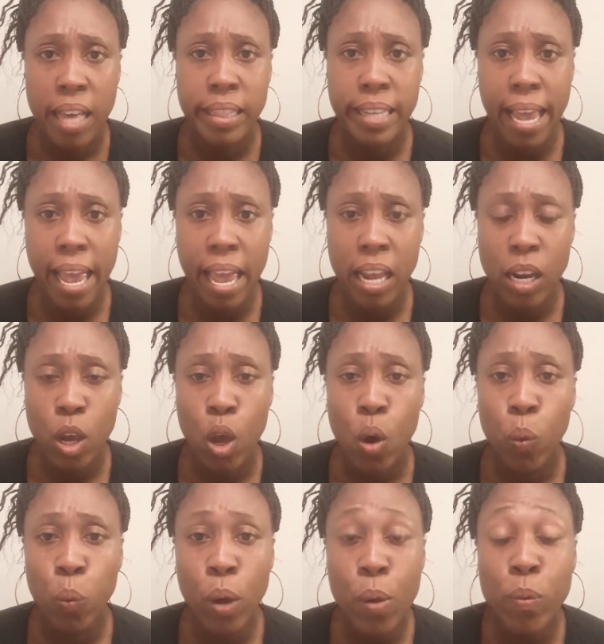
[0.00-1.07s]
that
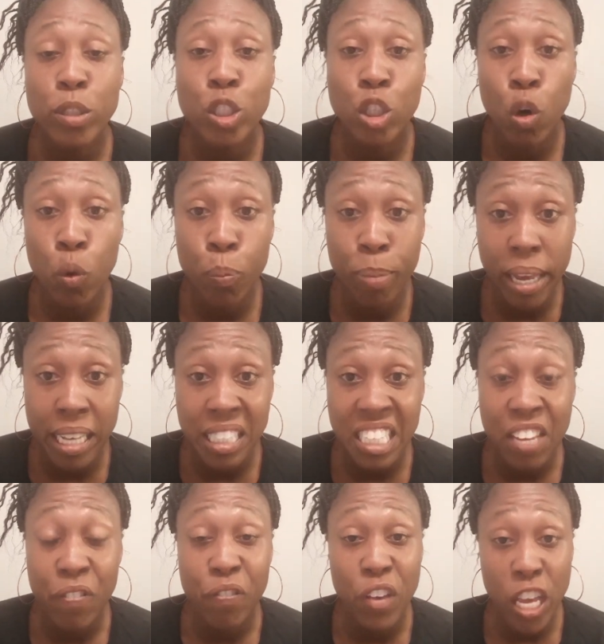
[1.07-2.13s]
we was too
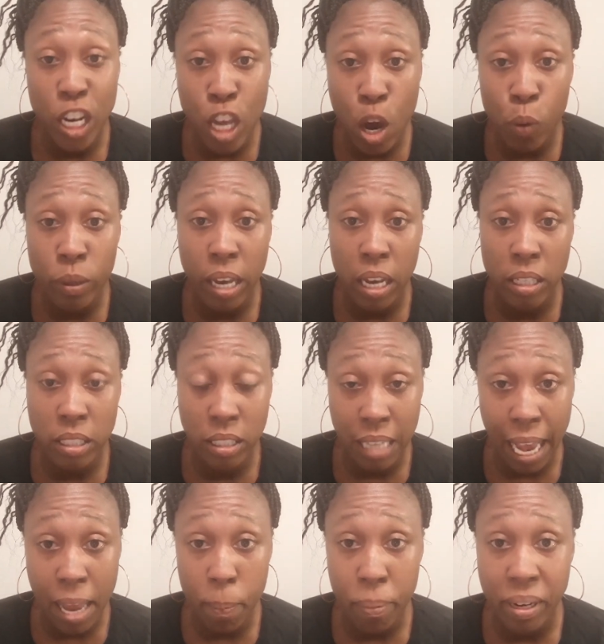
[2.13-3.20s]
busy
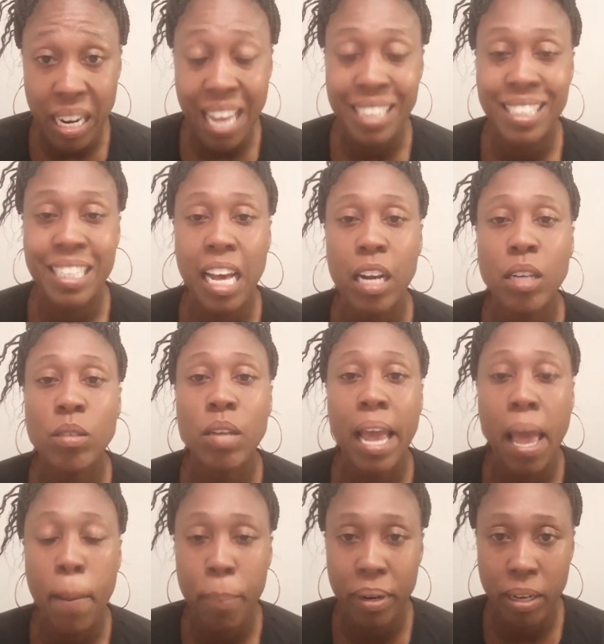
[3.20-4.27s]
videotaping instead of
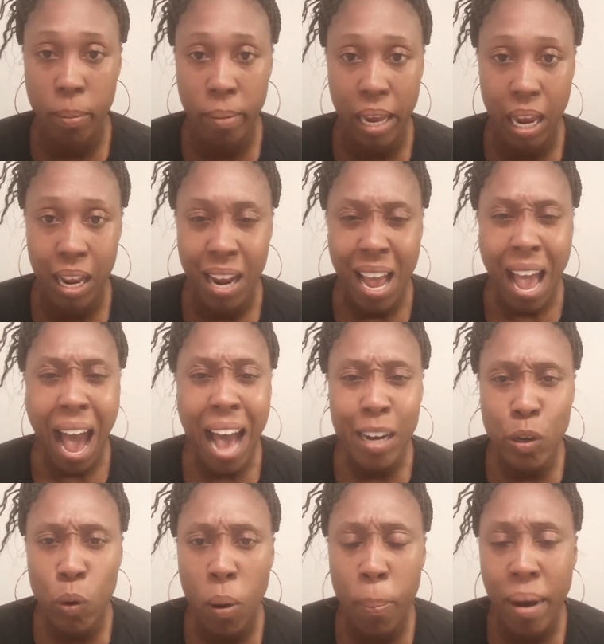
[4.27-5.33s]
helping the man. I
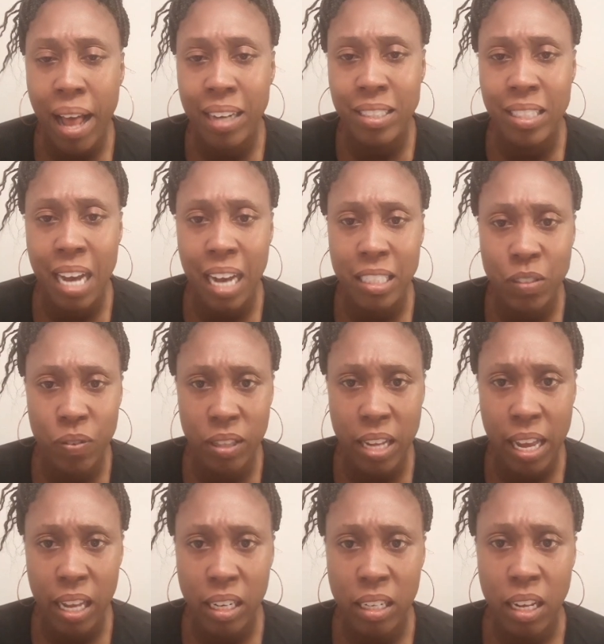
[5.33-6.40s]
do apologize for
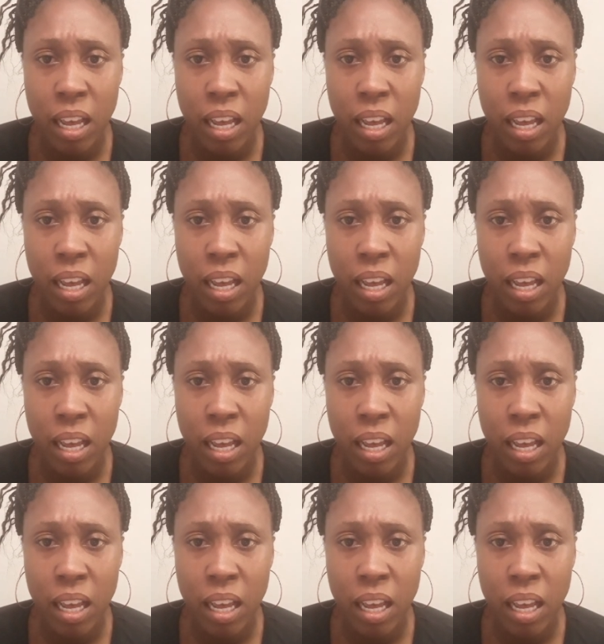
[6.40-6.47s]
that.